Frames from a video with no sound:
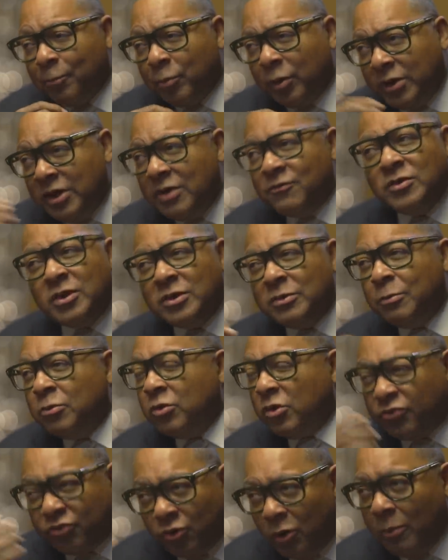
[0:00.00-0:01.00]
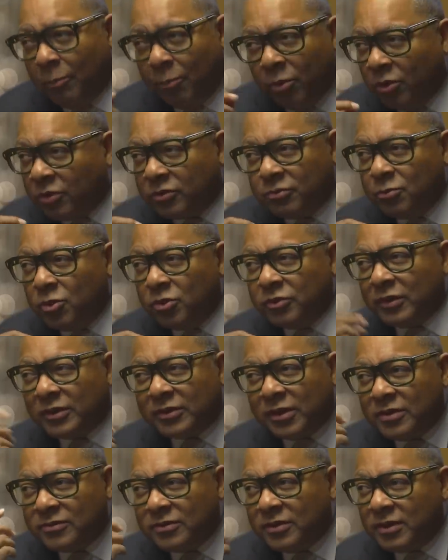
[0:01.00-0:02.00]
But even in Schoenberg's music,
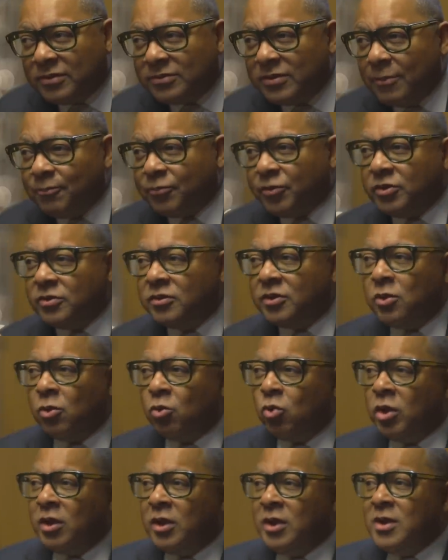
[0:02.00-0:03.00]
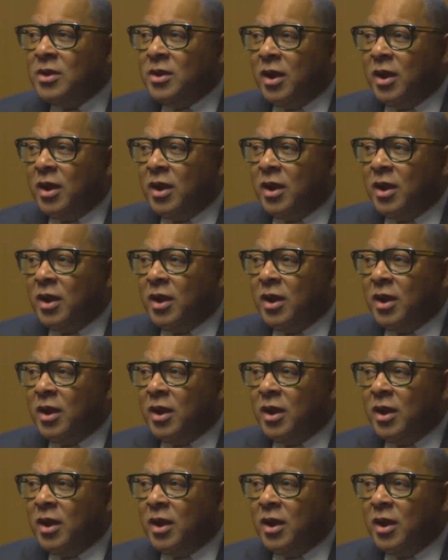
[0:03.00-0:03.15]
there's an attempt to deal with